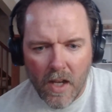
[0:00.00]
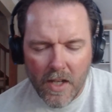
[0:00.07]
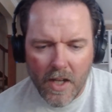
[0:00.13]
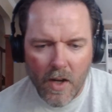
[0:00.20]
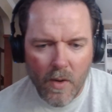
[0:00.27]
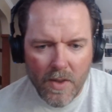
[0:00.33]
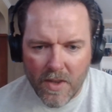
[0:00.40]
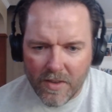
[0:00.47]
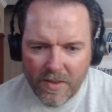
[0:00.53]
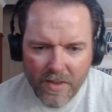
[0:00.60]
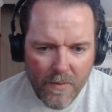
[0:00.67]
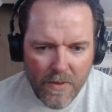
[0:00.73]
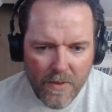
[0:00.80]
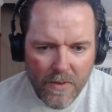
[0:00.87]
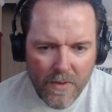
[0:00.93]
in the
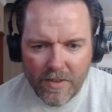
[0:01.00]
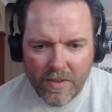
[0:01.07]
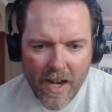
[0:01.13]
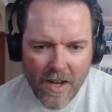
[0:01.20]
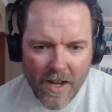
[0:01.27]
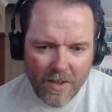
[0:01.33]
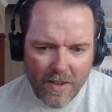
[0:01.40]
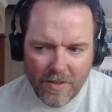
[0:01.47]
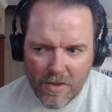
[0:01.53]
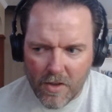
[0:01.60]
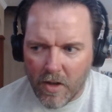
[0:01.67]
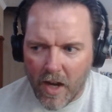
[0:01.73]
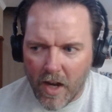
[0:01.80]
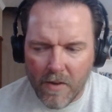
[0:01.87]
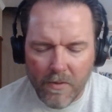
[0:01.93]
70s and 80s as they're
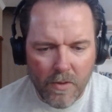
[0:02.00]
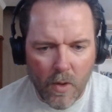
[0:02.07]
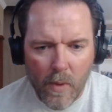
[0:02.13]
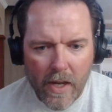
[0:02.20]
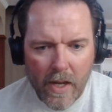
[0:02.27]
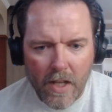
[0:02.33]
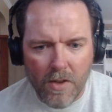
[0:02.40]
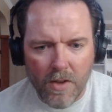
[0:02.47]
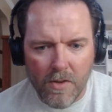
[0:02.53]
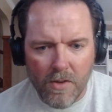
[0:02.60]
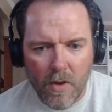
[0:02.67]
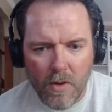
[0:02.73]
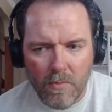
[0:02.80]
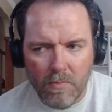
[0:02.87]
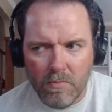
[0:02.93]
kind of growing into their
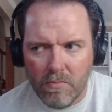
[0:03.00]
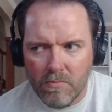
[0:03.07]
own